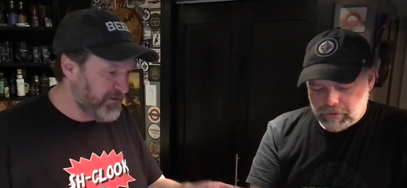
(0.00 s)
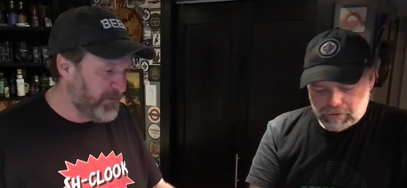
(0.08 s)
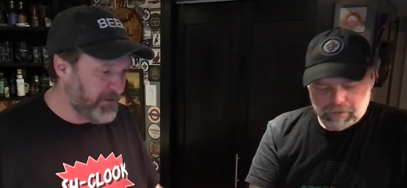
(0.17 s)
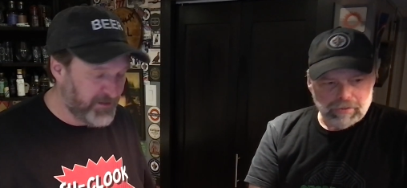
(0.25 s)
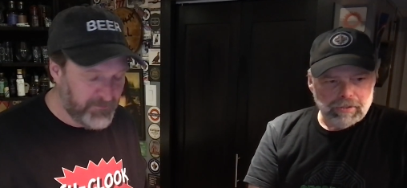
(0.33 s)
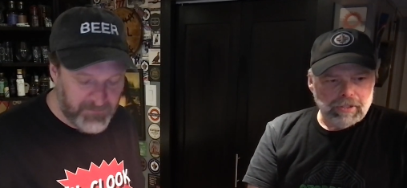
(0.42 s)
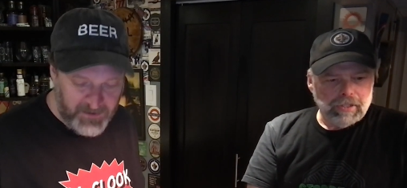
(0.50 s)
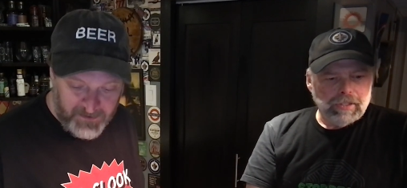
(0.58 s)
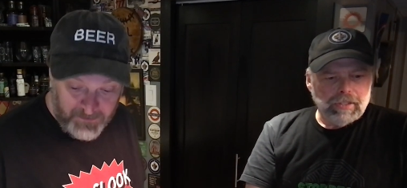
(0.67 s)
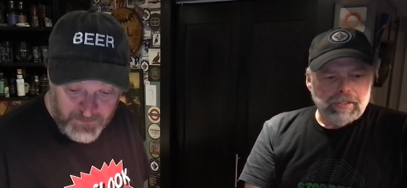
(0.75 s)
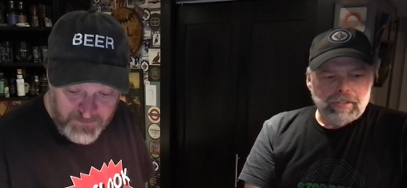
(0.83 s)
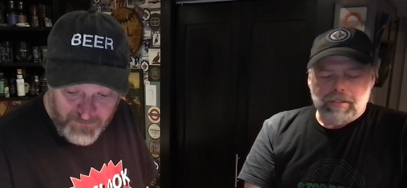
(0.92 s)
Speaker 1: one of them. And it
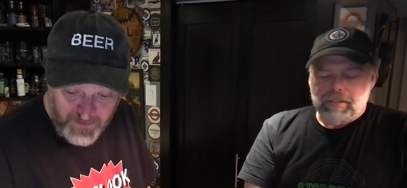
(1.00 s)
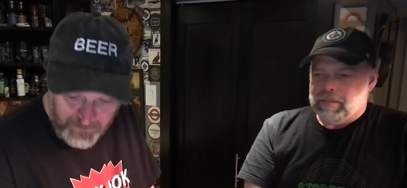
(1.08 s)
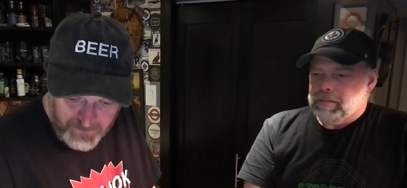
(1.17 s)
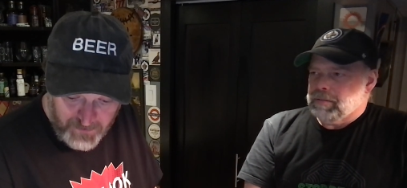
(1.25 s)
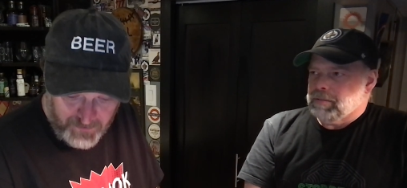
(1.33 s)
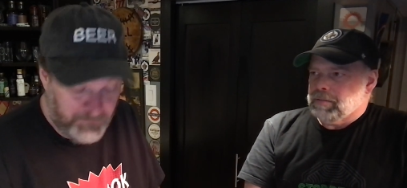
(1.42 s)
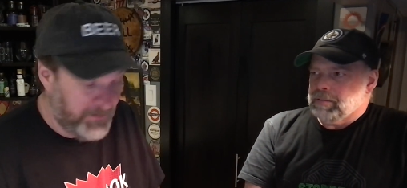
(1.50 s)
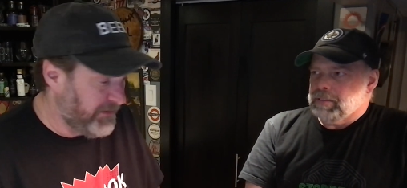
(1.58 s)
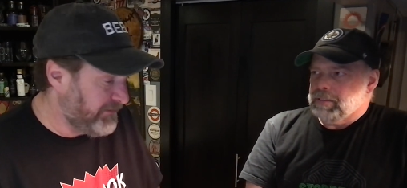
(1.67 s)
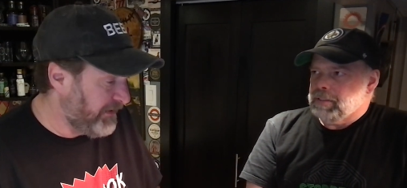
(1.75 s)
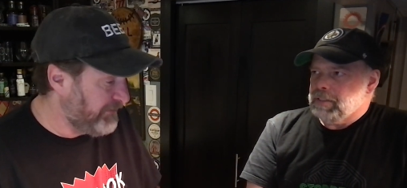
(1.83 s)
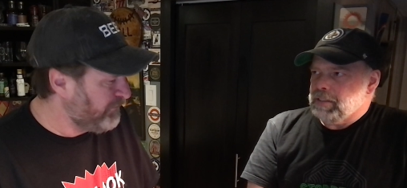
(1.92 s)
was very good, but
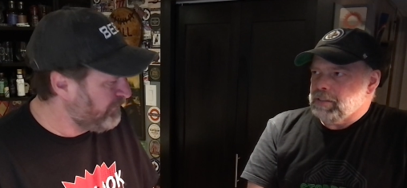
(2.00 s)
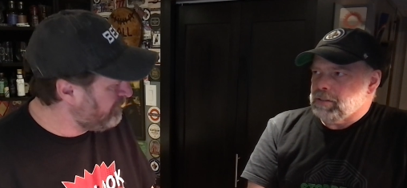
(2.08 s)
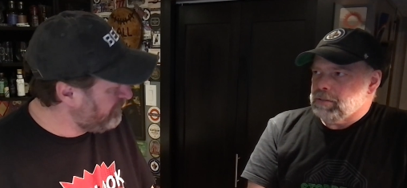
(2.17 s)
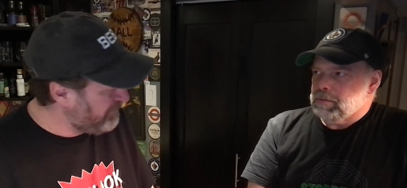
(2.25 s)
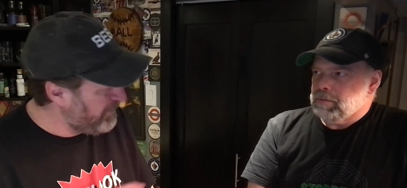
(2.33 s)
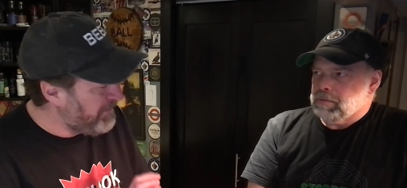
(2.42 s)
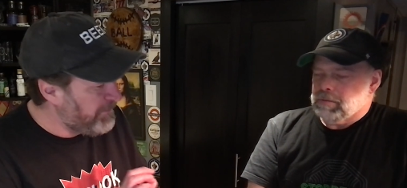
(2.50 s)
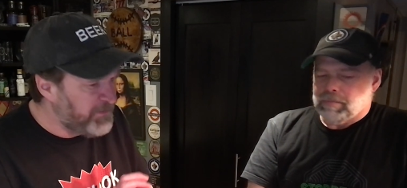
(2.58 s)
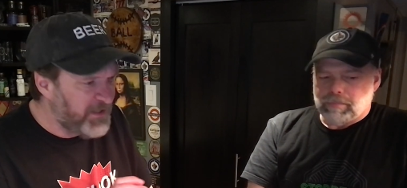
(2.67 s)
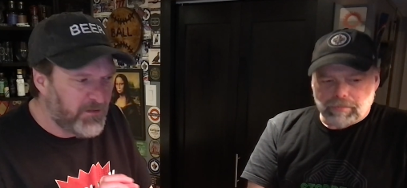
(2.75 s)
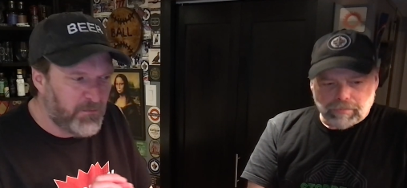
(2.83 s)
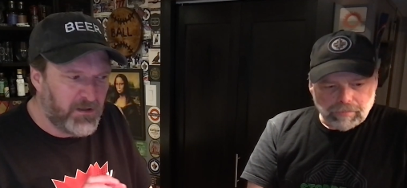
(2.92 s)
I nice. don't remember
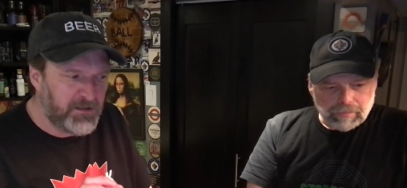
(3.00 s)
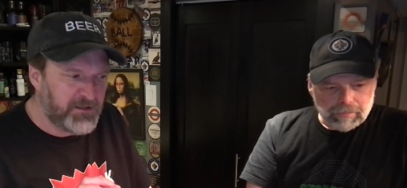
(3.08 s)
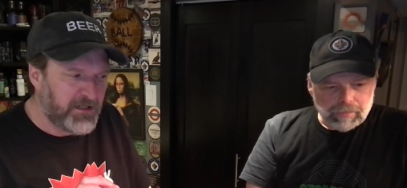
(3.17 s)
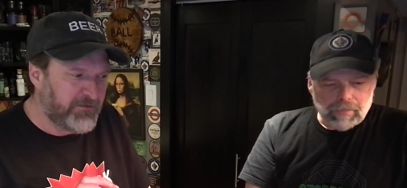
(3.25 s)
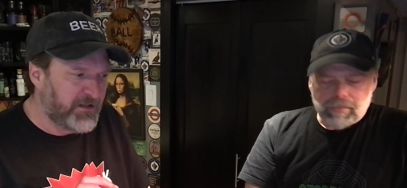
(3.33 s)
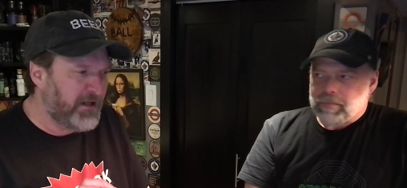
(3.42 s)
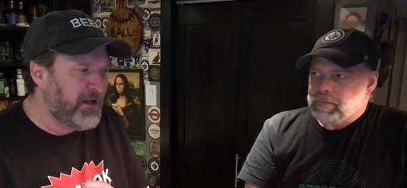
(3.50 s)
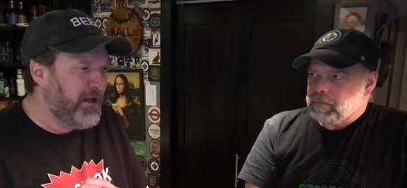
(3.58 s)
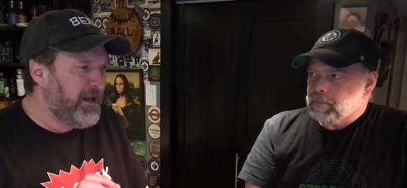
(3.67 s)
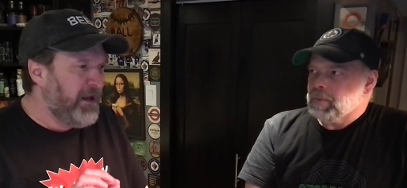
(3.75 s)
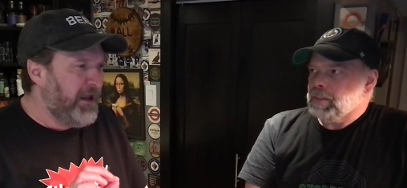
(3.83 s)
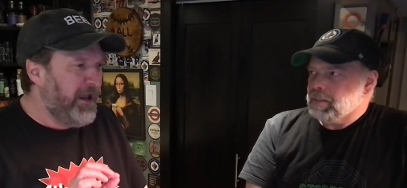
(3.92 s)
that quality of it.
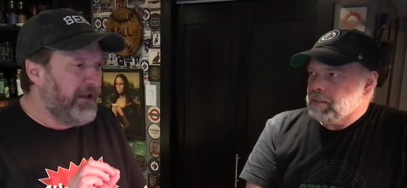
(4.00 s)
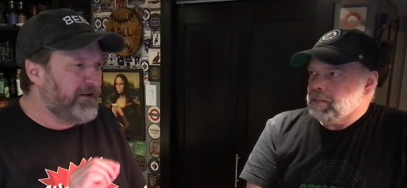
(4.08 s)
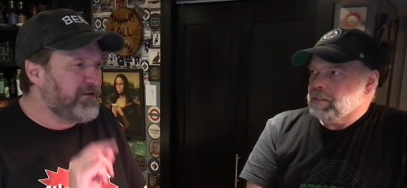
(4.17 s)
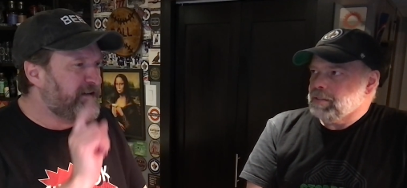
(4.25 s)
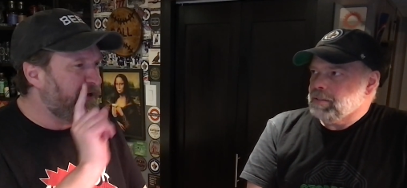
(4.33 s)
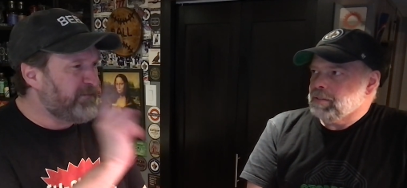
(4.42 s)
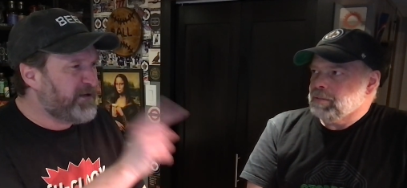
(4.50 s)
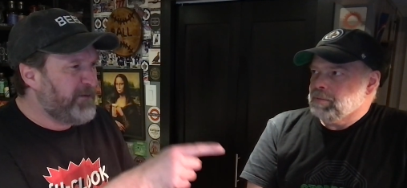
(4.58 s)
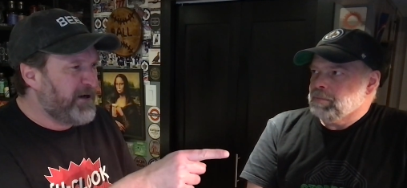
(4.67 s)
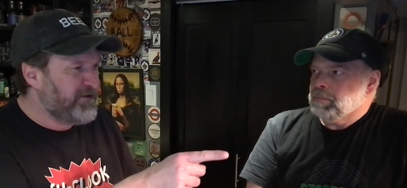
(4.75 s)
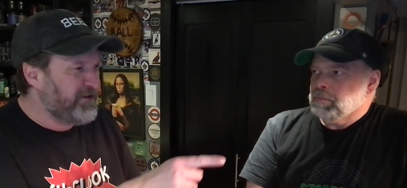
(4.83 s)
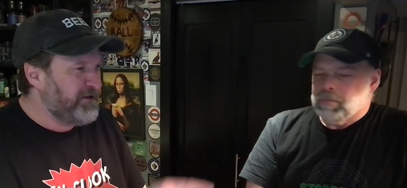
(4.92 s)
And there's something
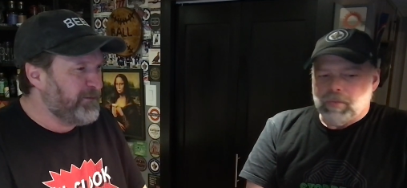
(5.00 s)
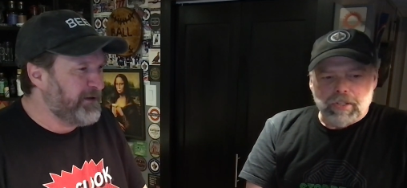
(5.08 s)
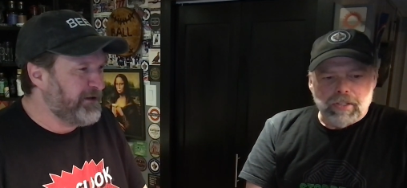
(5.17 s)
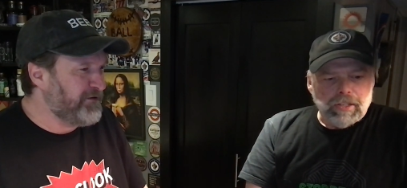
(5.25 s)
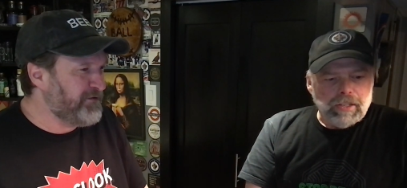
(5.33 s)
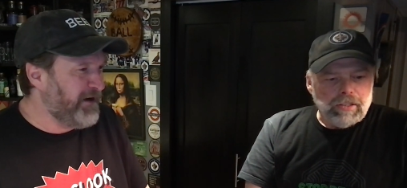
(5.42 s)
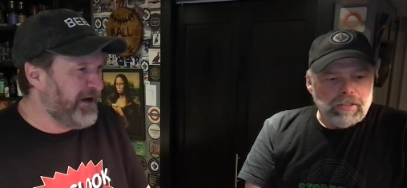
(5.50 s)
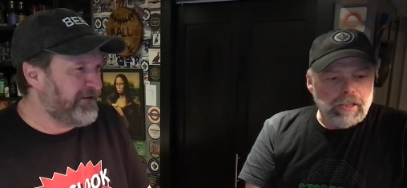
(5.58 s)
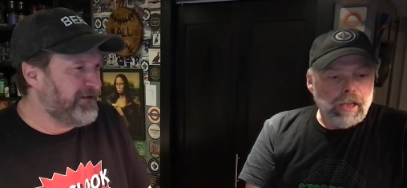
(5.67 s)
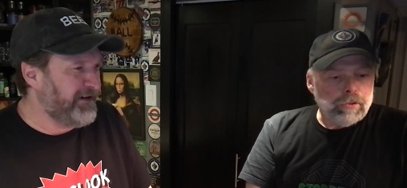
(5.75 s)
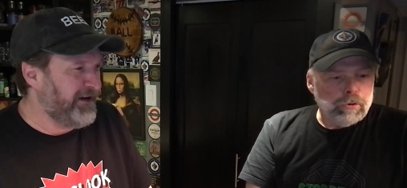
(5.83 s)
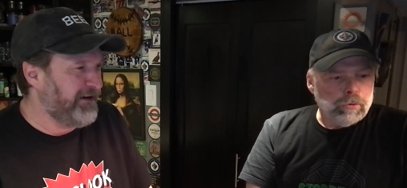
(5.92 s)
special here we're going to try. Yeah,
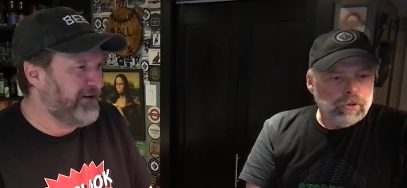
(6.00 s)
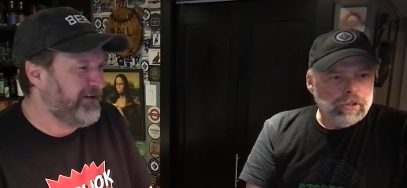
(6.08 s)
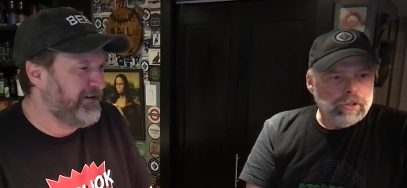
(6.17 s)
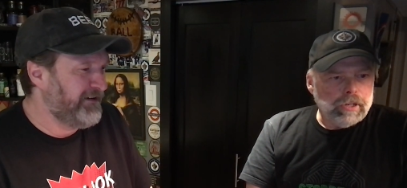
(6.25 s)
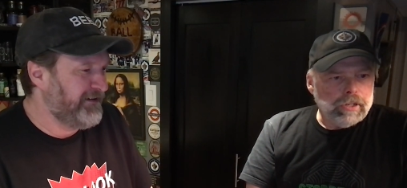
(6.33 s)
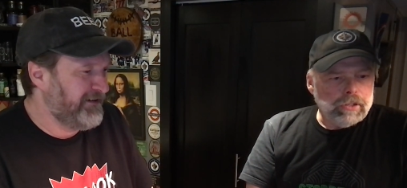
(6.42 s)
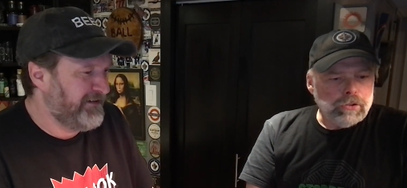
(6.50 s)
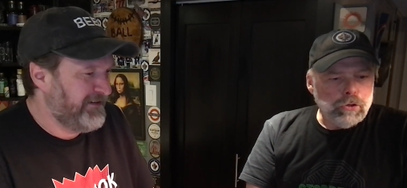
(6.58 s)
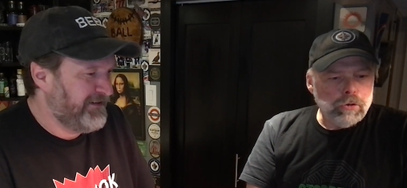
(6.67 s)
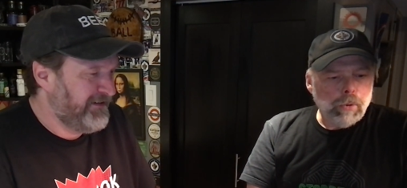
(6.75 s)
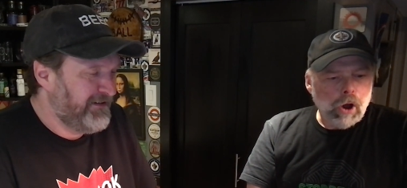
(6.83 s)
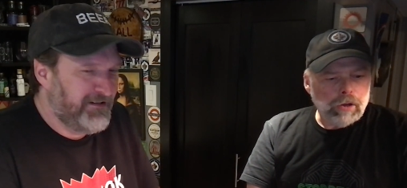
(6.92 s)
today. there
Speaker 2: were uh, two
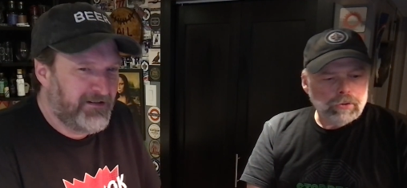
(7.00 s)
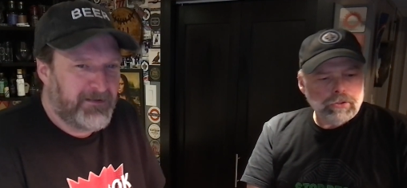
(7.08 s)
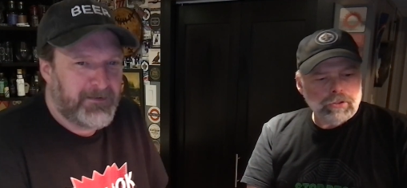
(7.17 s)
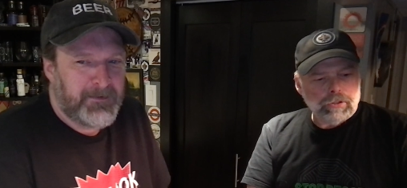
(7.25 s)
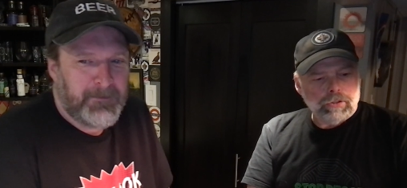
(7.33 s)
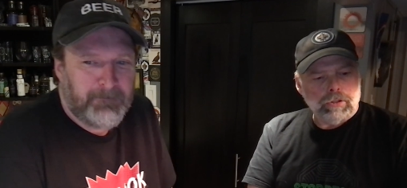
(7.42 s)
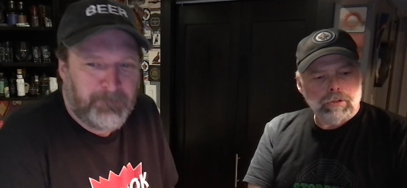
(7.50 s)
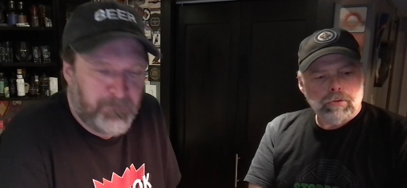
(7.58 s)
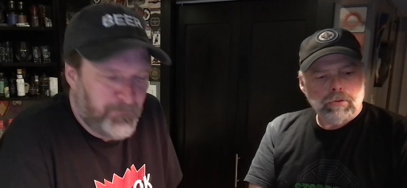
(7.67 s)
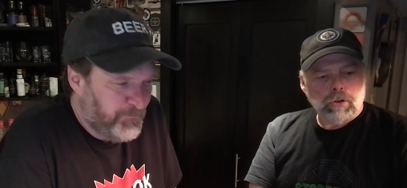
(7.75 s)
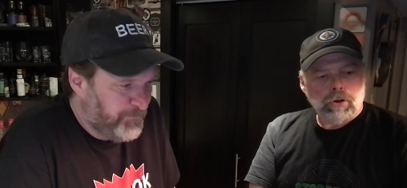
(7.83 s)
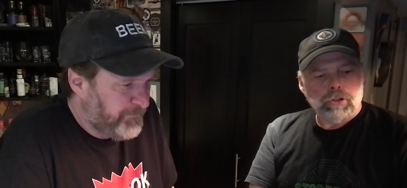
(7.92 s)
bottles, two
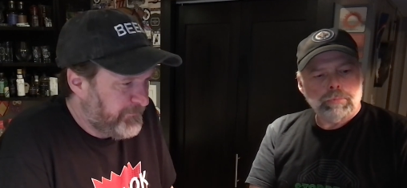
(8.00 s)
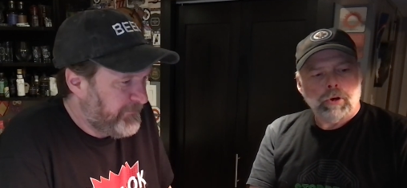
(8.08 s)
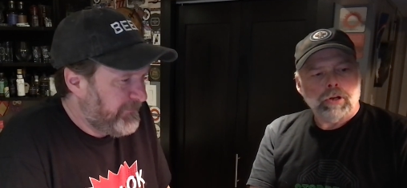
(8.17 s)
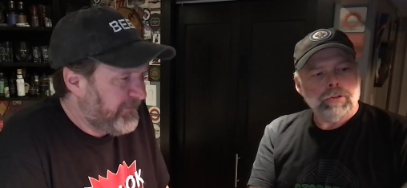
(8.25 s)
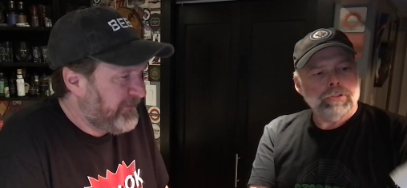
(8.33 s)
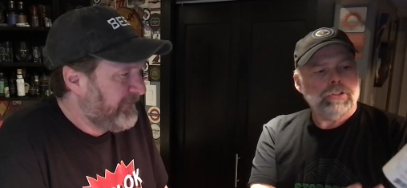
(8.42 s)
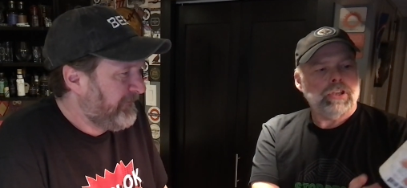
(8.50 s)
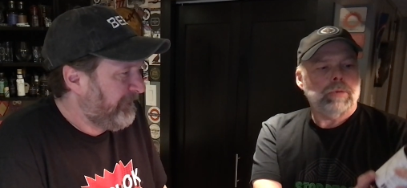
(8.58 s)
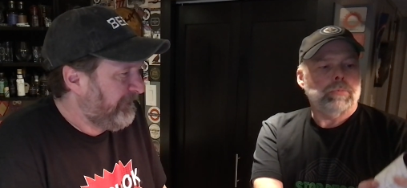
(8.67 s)
large bottles that came